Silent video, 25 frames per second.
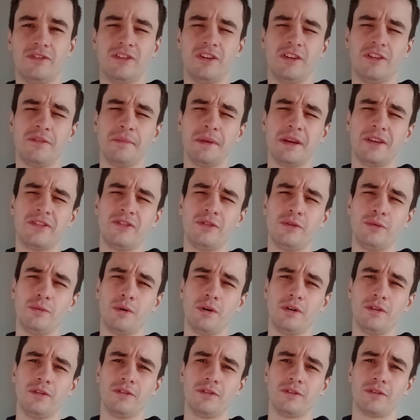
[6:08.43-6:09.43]
So it makes you
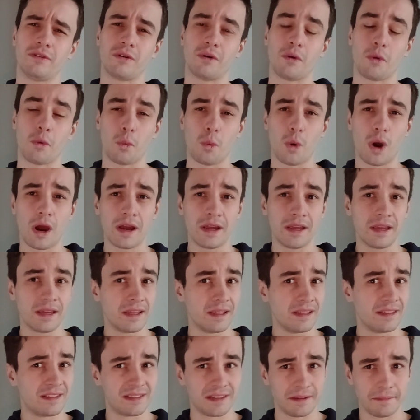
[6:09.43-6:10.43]
wonder why
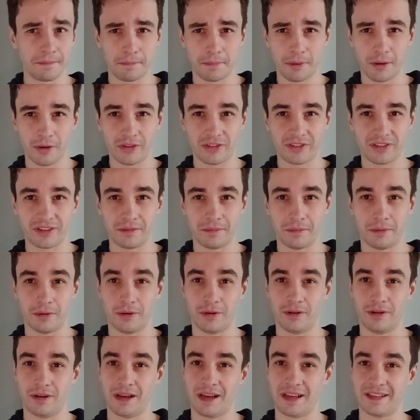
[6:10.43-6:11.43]
it's
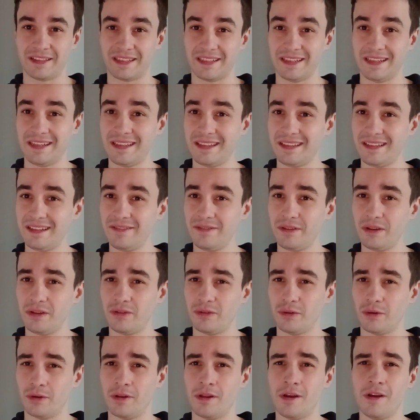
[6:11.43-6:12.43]
impossible as an
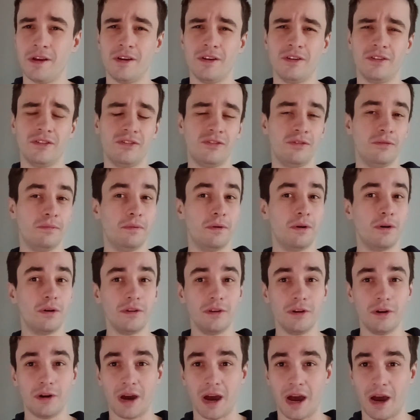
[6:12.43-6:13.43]
individual to blow
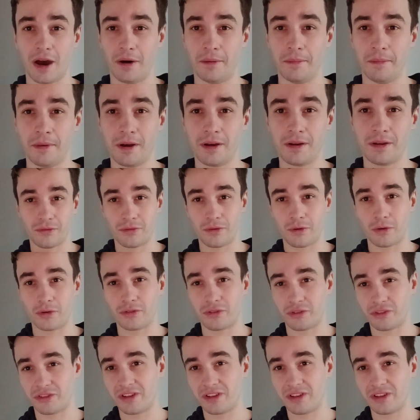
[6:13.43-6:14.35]
your home for the